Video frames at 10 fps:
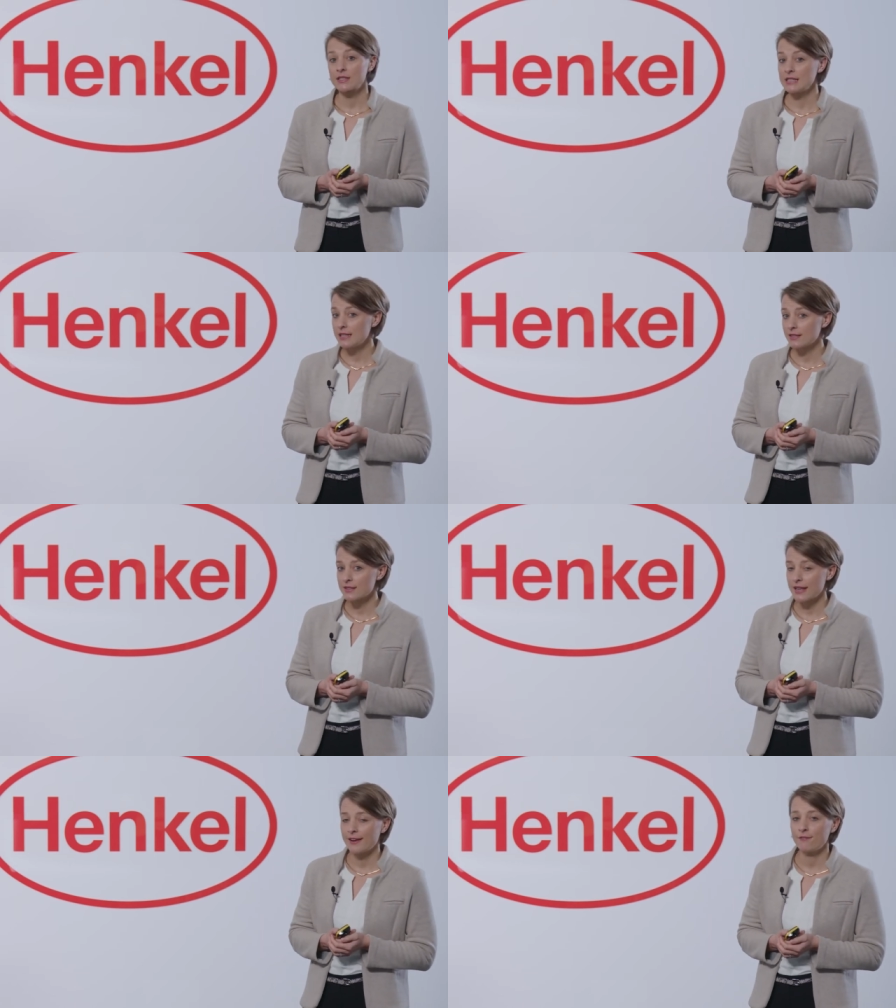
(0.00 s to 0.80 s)

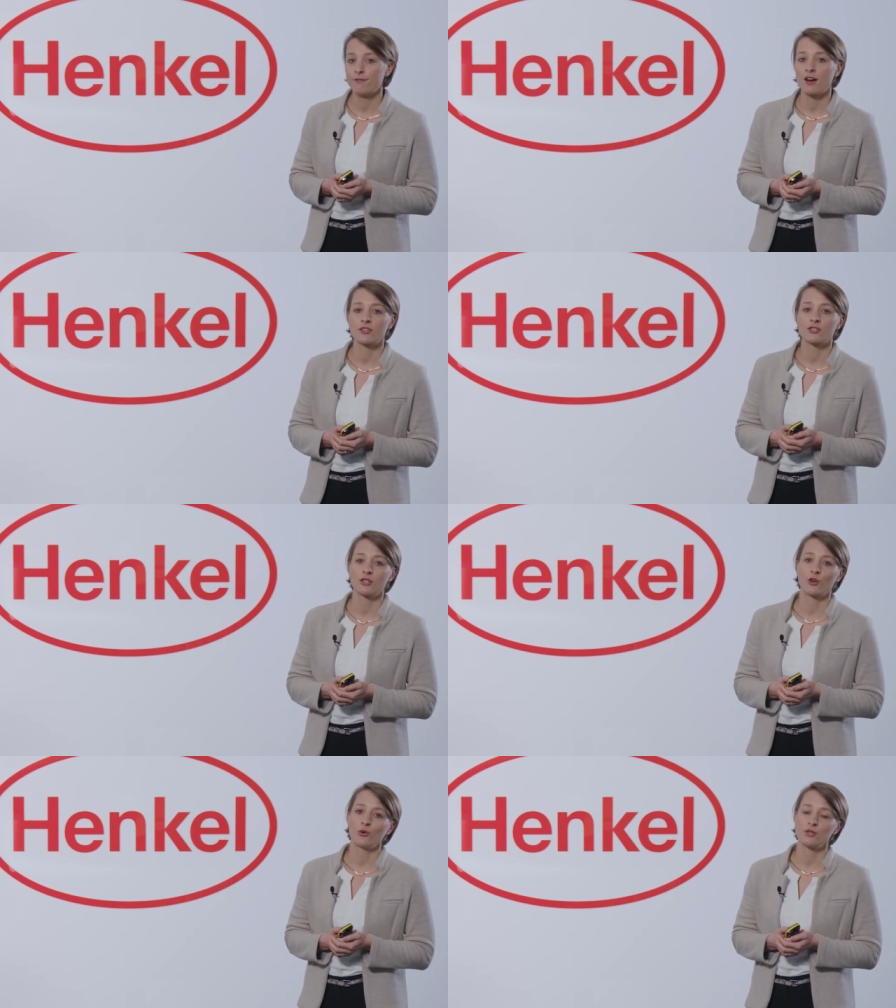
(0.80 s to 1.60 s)
sealants and functional
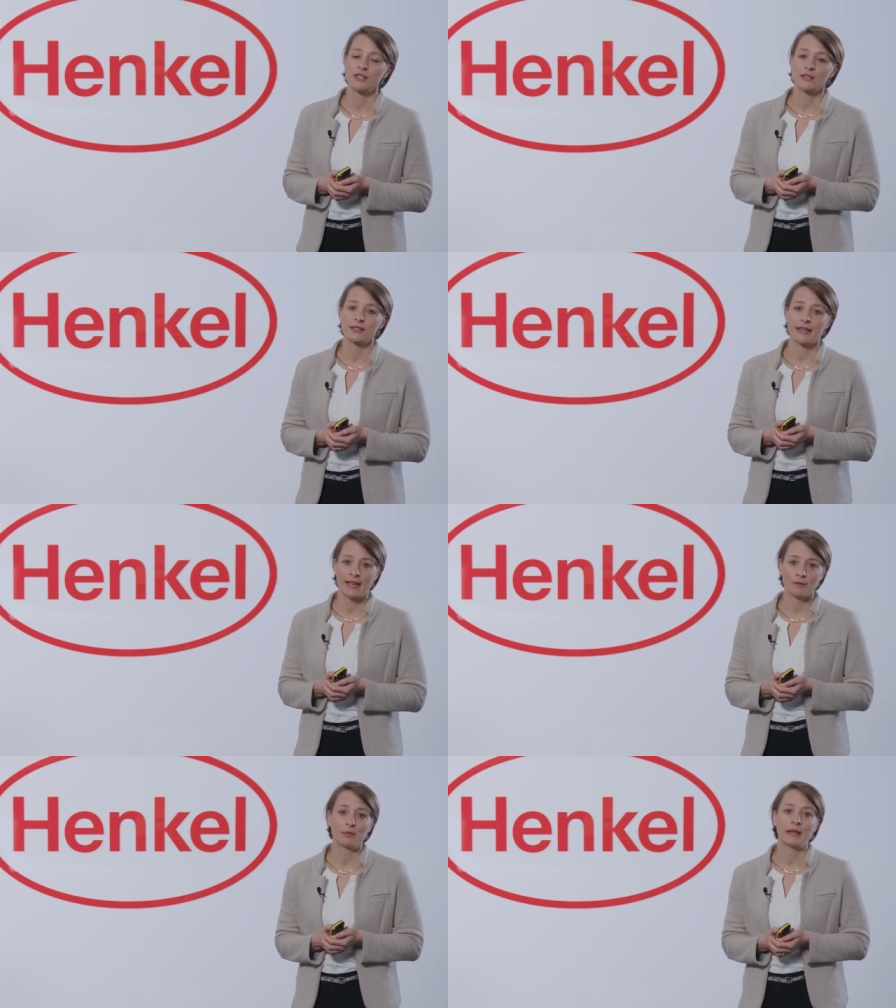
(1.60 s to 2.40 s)
coatings
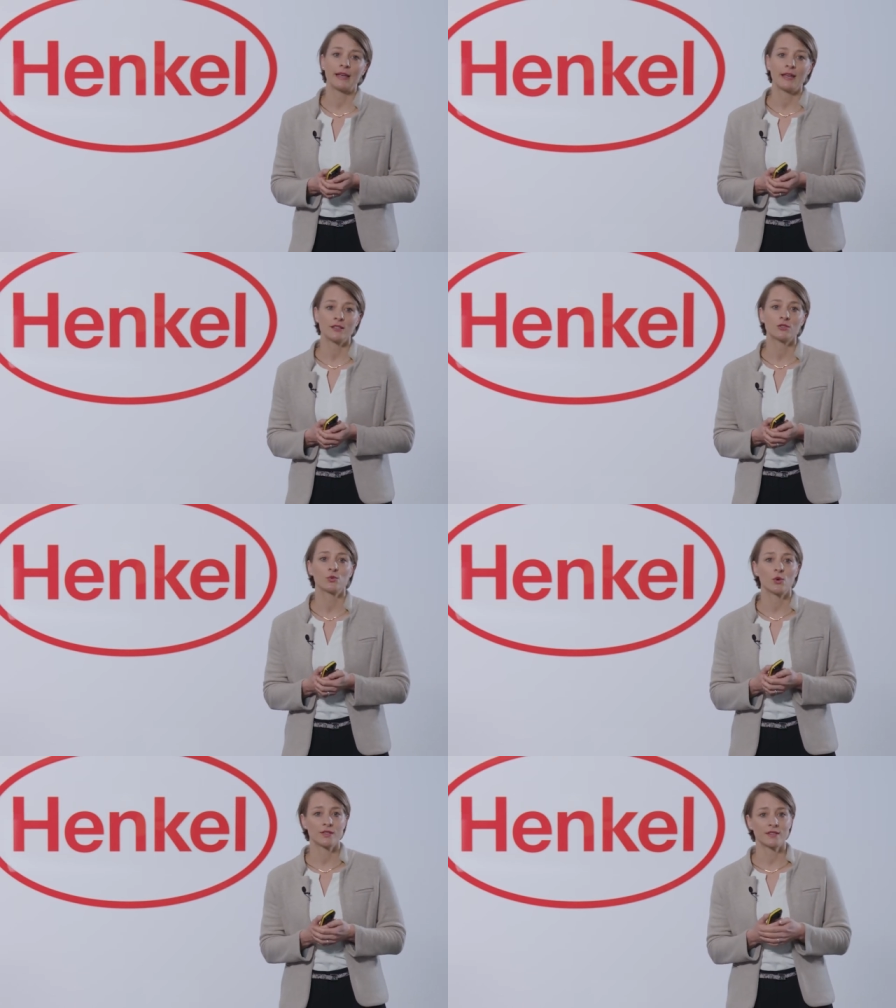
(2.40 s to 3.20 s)
can play
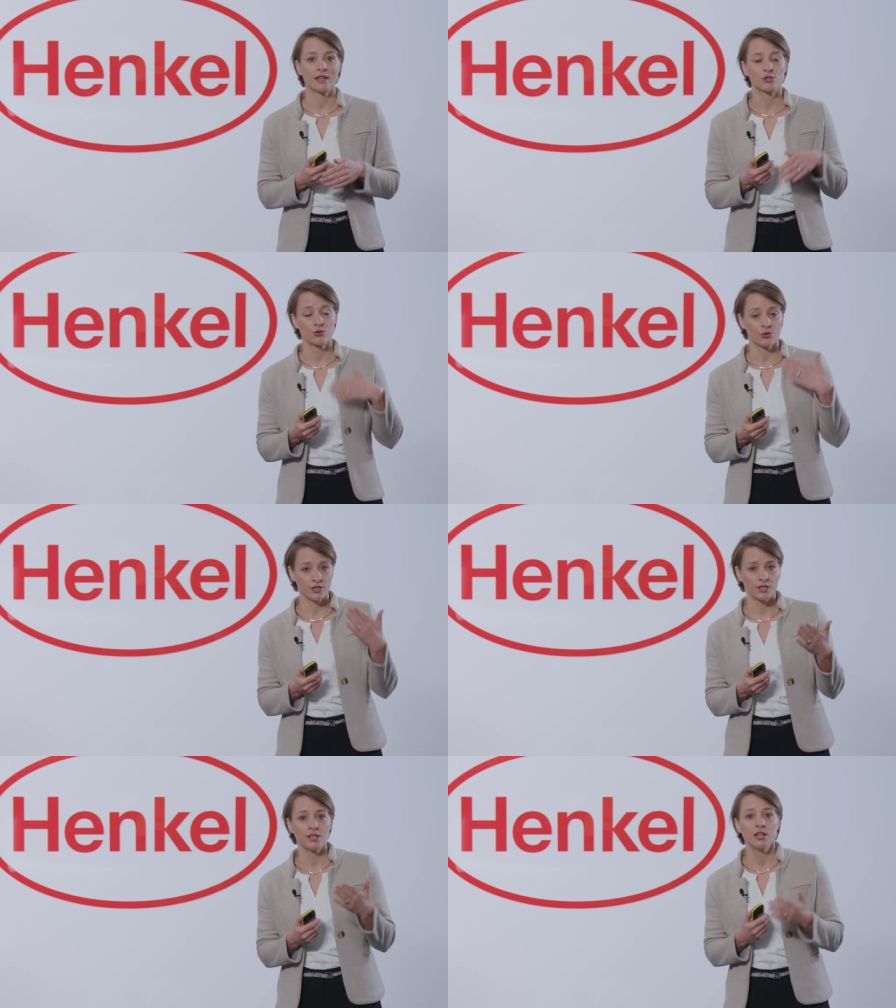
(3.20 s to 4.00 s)
towards that journey